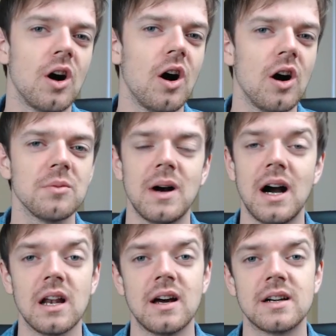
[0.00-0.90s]
calm,
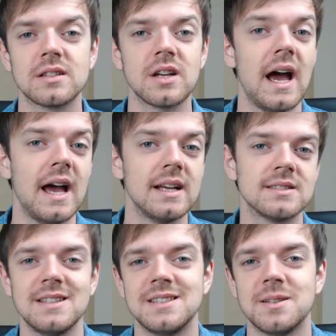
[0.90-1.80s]
alert
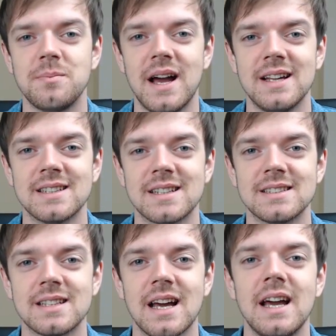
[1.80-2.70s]
and independent.